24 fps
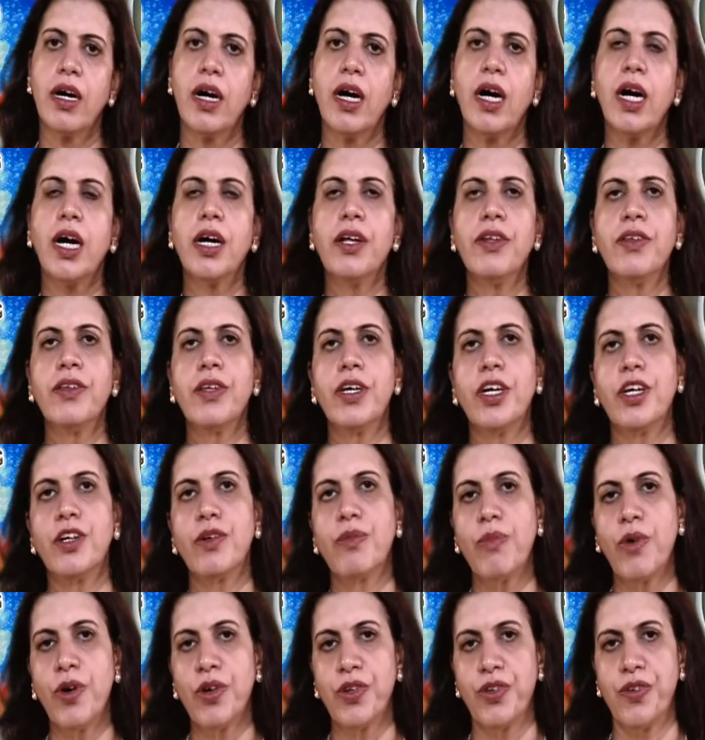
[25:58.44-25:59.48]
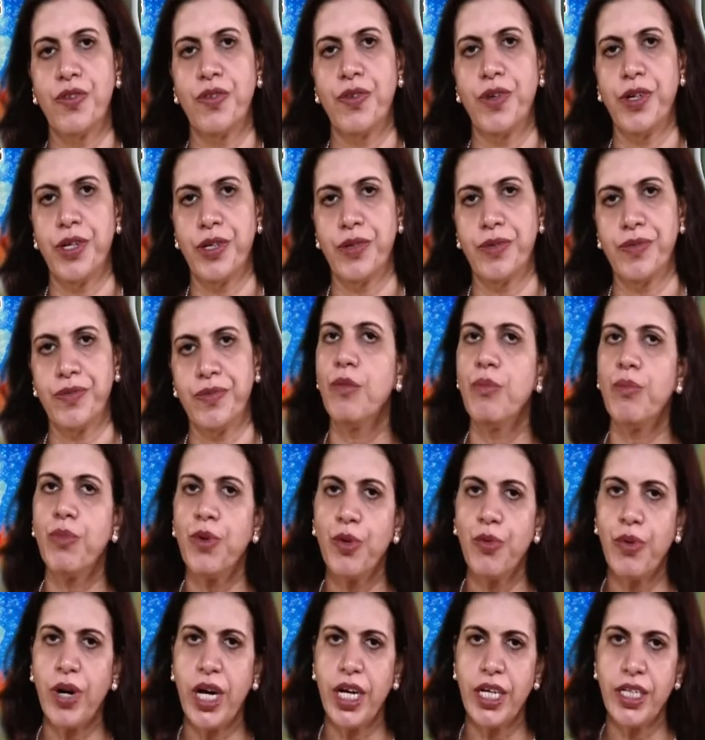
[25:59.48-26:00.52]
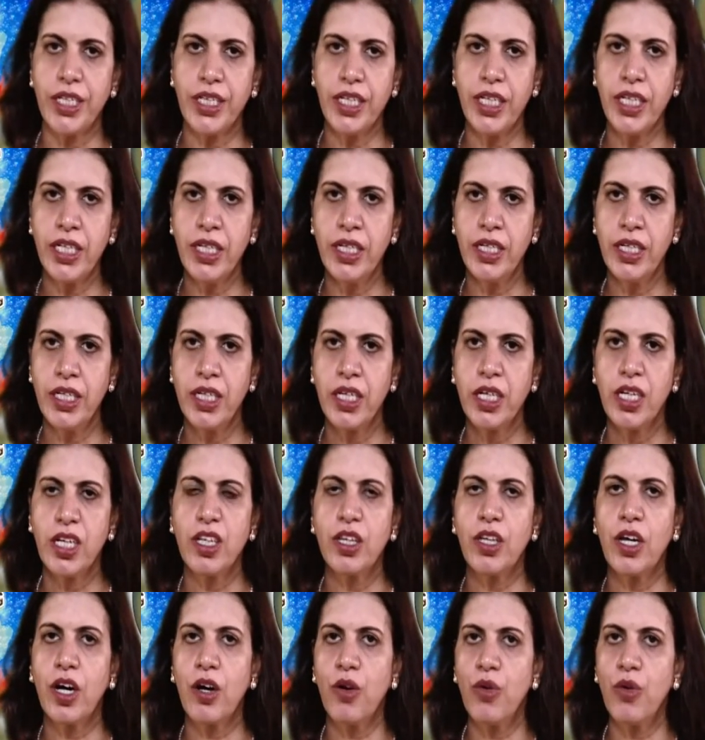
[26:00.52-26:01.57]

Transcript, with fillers: Earth's atmosphere provided the